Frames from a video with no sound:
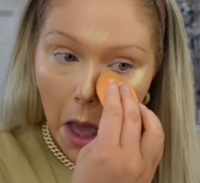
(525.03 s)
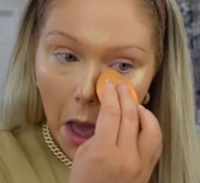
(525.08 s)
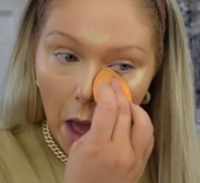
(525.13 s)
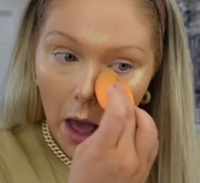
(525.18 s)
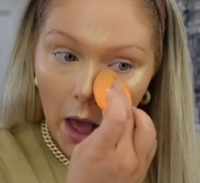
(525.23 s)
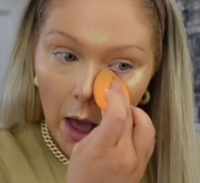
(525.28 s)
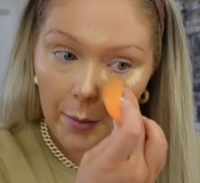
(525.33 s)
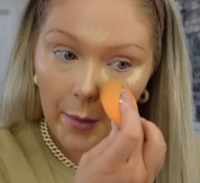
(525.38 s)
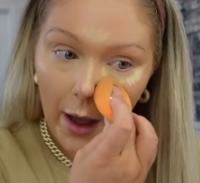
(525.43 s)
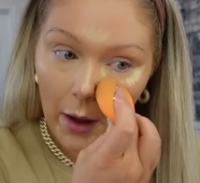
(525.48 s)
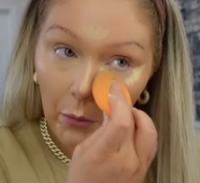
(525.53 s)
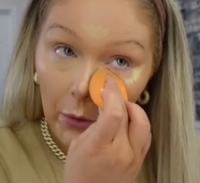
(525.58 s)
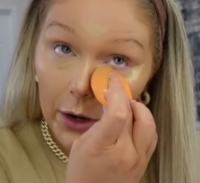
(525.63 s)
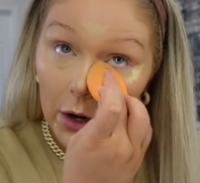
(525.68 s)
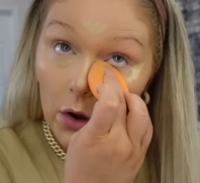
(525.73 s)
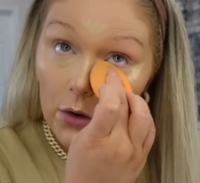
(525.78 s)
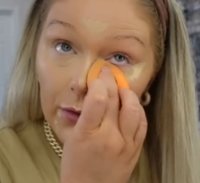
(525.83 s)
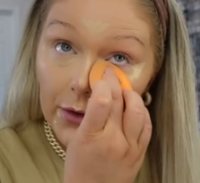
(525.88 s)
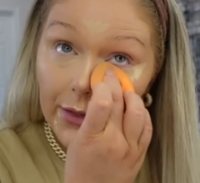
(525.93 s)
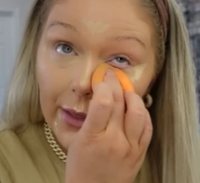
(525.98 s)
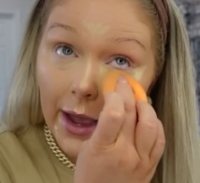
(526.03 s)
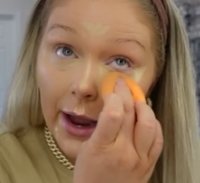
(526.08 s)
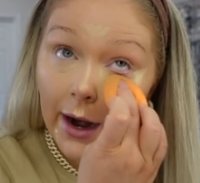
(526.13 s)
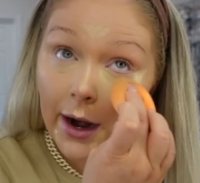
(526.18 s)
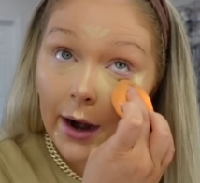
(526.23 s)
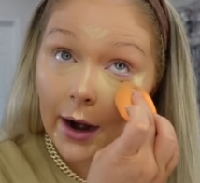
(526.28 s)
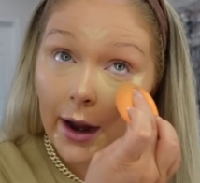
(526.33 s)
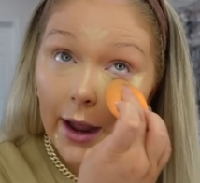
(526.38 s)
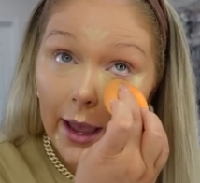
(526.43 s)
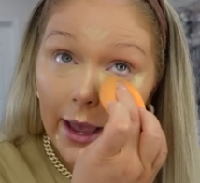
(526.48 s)
I went over
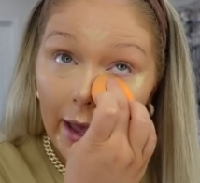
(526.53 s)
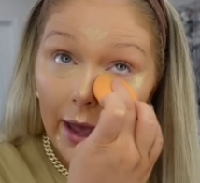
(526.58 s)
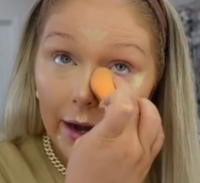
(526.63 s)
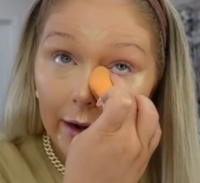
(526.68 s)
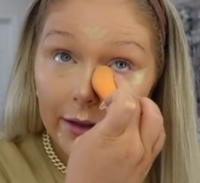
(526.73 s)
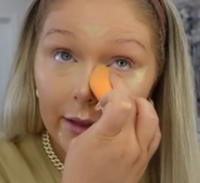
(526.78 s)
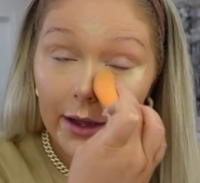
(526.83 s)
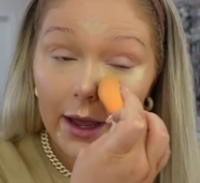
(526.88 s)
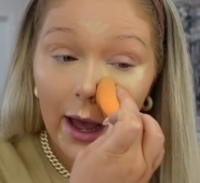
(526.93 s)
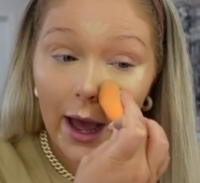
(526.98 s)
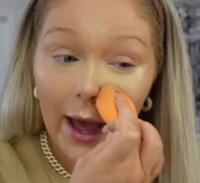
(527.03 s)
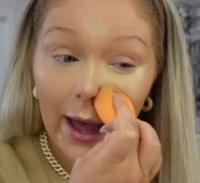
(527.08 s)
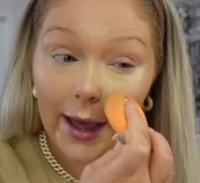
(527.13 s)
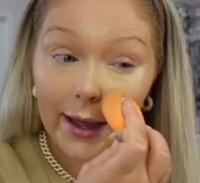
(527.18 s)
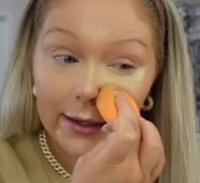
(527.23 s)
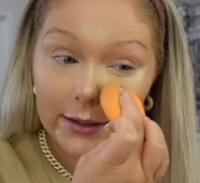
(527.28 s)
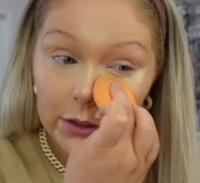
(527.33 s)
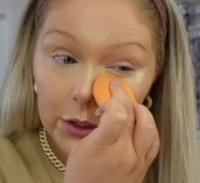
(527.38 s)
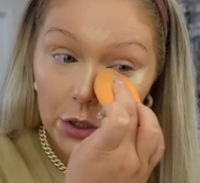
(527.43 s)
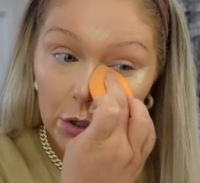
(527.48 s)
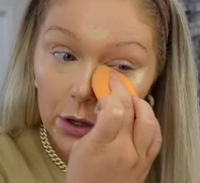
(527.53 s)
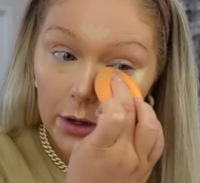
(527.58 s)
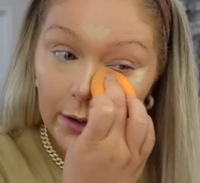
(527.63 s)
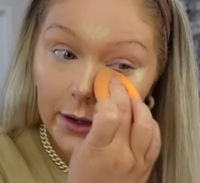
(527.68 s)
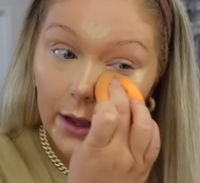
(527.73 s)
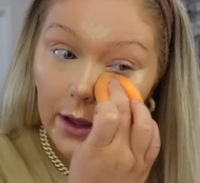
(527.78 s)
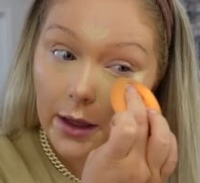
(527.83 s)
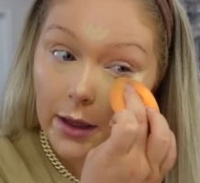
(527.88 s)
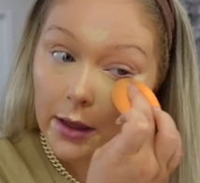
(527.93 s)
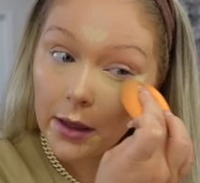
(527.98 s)
there and the guy
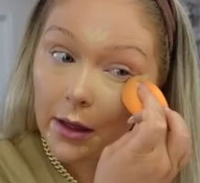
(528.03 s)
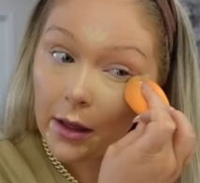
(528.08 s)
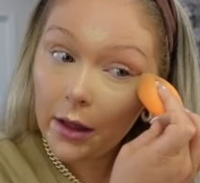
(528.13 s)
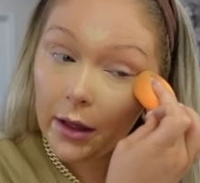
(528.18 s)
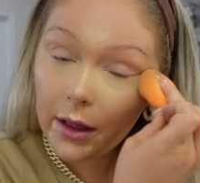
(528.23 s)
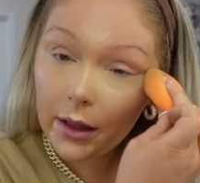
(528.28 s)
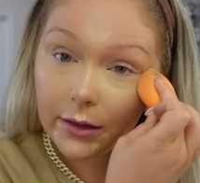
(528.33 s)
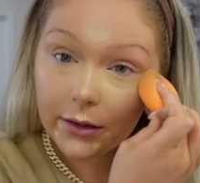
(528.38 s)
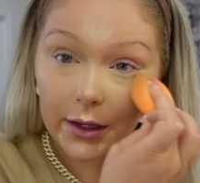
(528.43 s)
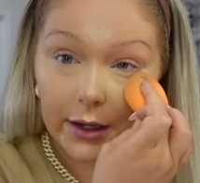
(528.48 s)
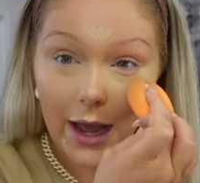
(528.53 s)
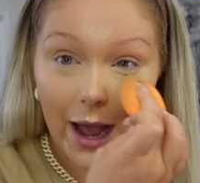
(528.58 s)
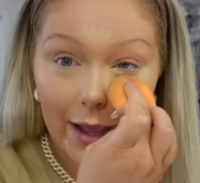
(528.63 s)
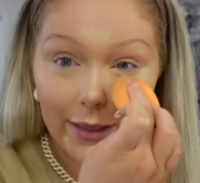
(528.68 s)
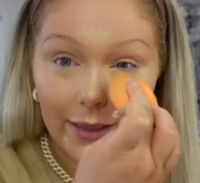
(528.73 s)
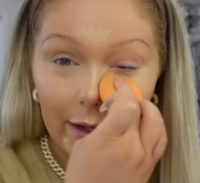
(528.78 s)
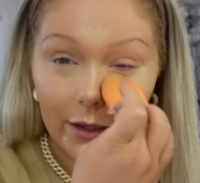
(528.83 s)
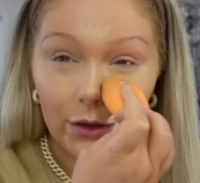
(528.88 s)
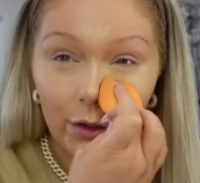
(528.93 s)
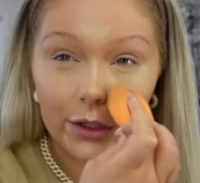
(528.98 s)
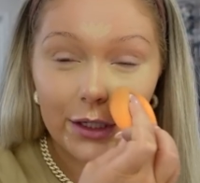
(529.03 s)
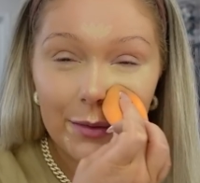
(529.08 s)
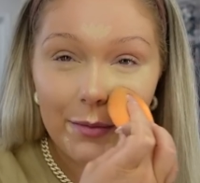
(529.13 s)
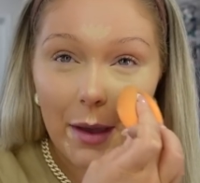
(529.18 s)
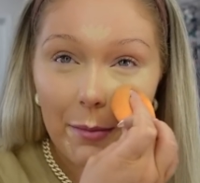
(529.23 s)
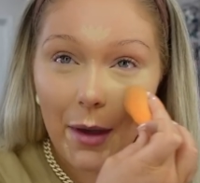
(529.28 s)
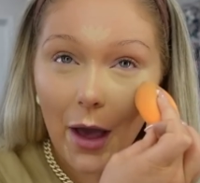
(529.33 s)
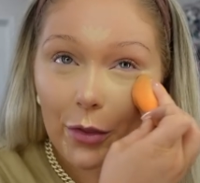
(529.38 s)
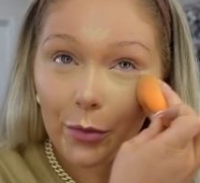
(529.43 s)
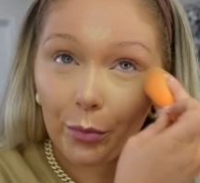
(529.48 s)
like looked at
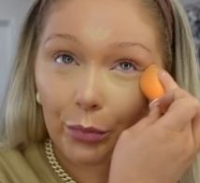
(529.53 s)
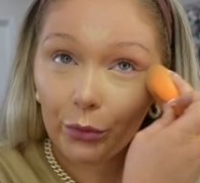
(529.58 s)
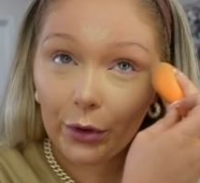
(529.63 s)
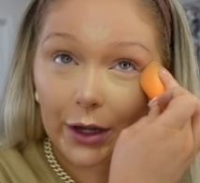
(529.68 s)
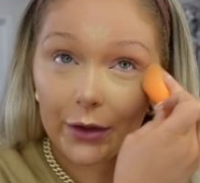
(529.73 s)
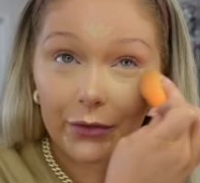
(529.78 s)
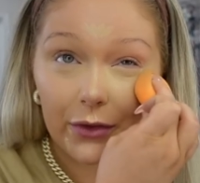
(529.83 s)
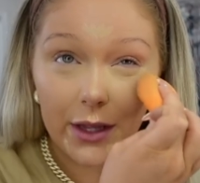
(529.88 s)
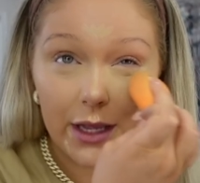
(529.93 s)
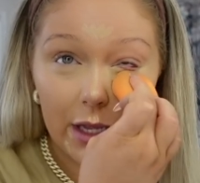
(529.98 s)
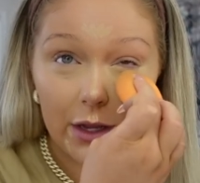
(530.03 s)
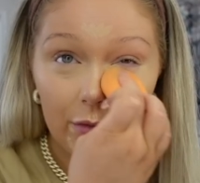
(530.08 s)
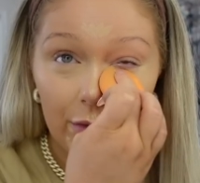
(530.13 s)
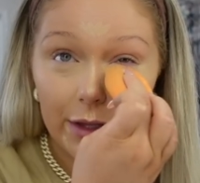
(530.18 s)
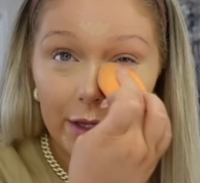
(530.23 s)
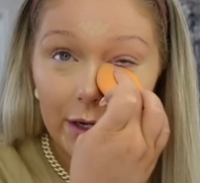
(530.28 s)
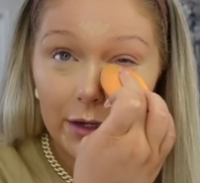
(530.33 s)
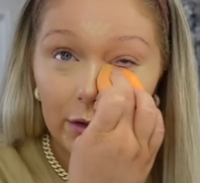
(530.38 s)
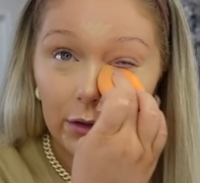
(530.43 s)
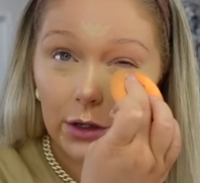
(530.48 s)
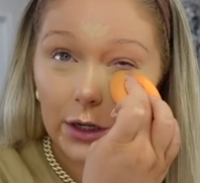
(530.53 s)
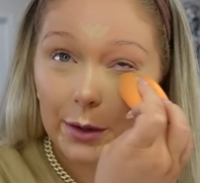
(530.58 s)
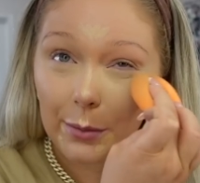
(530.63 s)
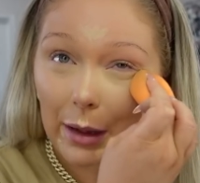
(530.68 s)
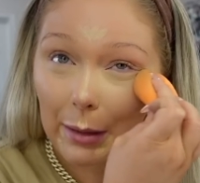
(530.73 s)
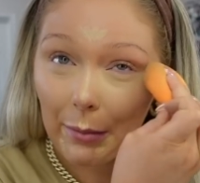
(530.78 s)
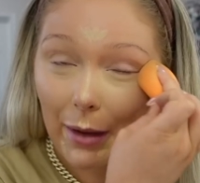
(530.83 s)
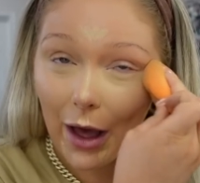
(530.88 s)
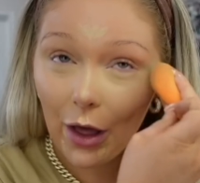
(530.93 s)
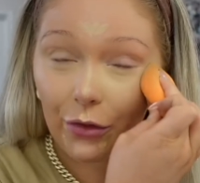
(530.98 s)
my mouth briefly. He really didn't look at
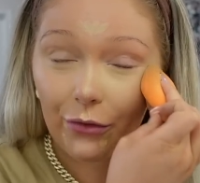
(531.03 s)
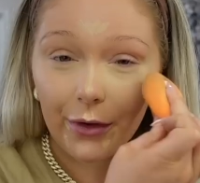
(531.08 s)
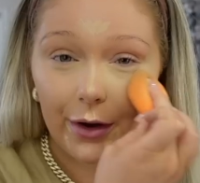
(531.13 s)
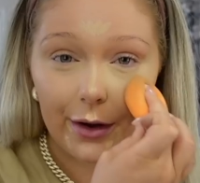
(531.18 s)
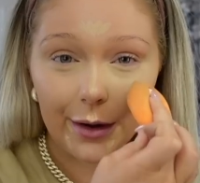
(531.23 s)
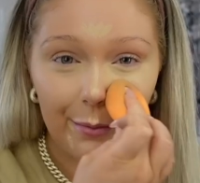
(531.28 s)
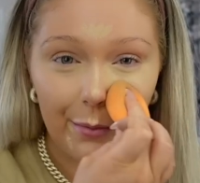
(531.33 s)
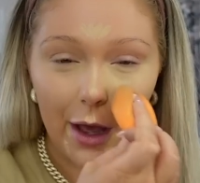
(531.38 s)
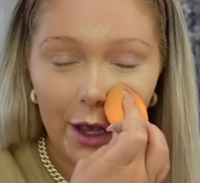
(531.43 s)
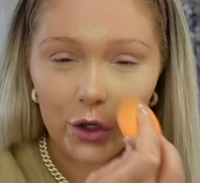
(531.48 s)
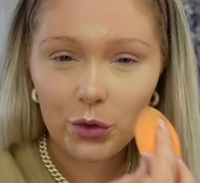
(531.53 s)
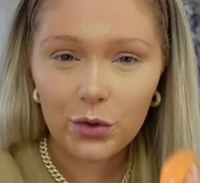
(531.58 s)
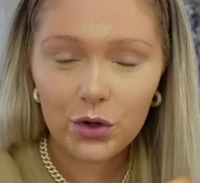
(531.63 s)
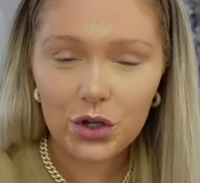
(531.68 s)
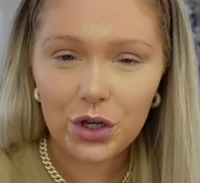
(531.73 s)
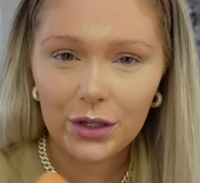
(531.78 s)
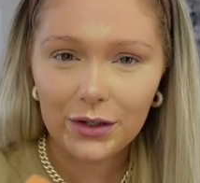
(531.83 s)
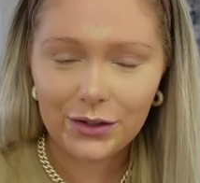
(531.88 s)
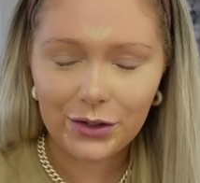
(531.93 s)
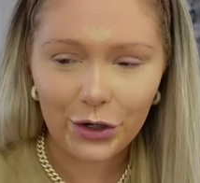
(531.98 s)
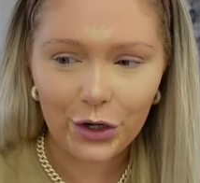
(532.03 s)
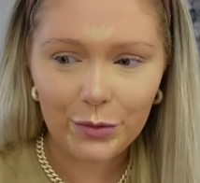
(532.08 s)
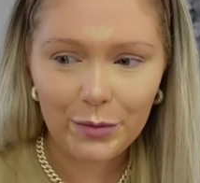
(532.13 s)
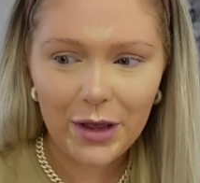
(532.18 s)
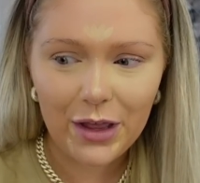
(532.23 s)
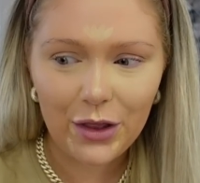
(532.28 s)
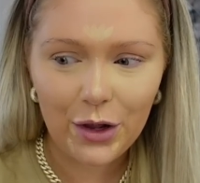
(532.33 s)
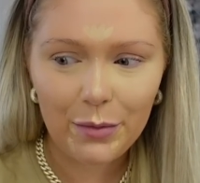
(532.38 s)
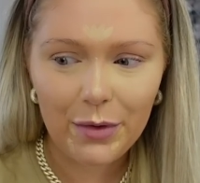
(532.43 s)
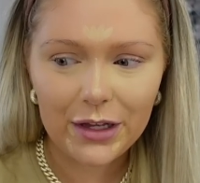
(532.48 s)
my mouth very much, which concerned me
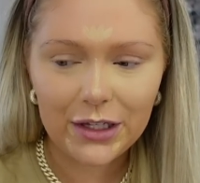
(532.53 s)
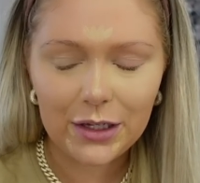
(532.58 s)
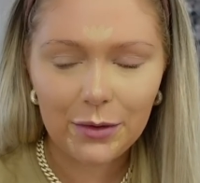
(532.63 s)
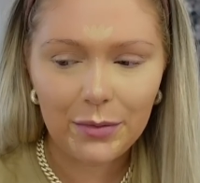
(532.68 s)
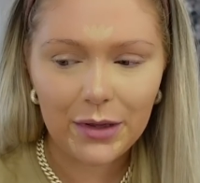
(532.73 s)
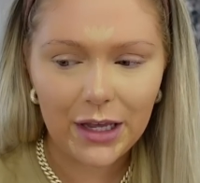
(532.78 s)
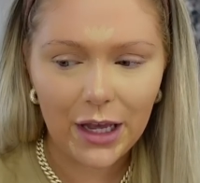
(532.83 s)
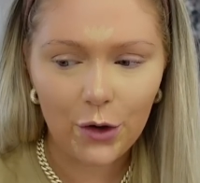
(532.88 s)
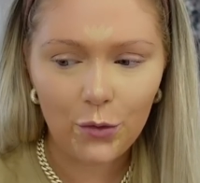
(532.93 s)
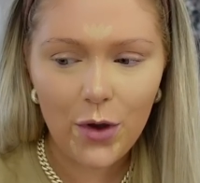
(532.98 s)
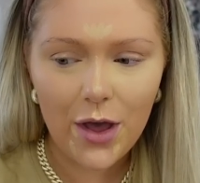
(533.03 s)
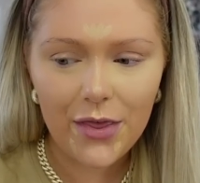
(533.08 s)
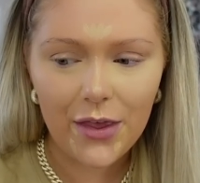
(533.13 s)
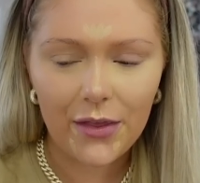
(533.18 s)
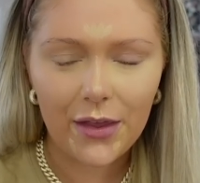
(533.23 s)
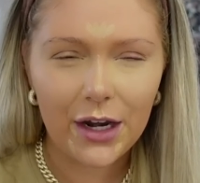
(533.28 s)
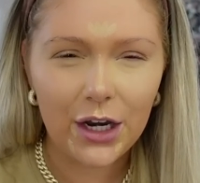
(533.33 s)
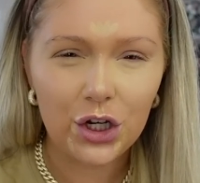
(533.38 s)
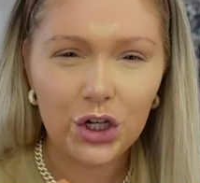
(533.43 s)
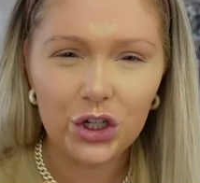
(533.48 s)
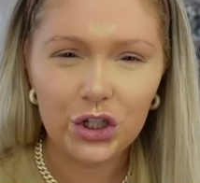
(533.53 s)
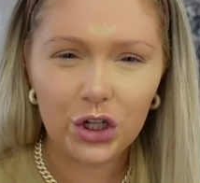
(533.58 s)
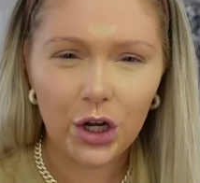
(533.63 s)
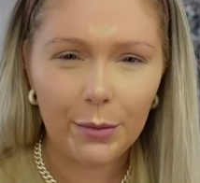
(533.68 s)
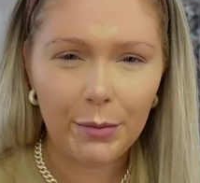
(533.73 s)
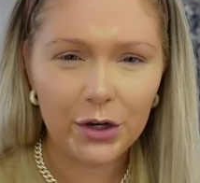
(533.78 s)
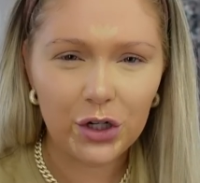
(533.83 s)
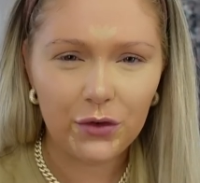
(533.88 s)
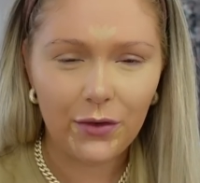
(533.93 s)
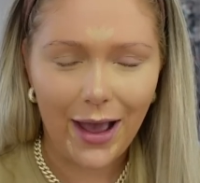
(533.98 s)
a little bit to begin with. And then he just took a
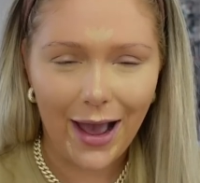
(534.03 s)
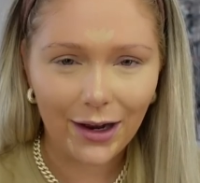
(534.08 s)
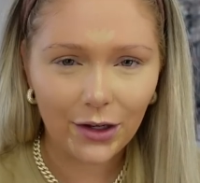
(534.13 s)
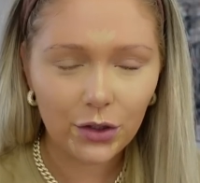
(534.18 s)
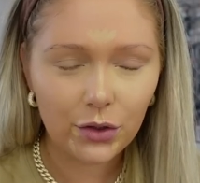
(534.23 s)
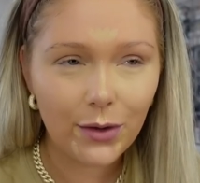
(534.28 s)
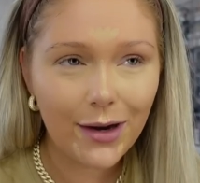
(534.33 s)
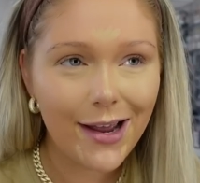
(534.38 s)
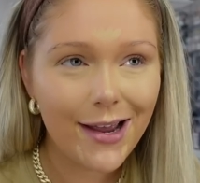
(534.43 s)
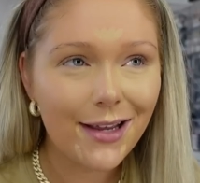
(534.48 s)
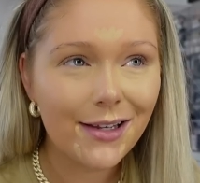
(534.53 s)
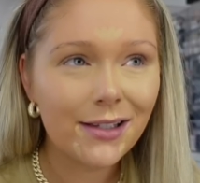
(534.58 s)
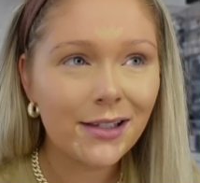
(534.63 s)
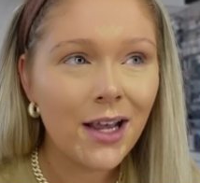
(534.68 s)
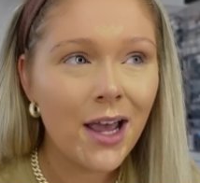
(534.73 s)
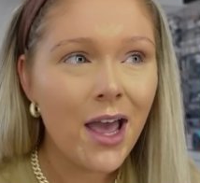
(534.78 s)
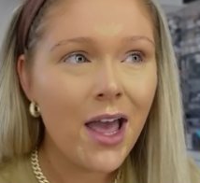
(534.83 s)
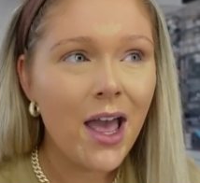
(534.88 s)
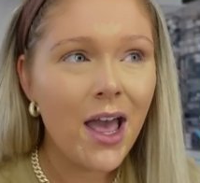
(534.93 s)
bunch of x-rays.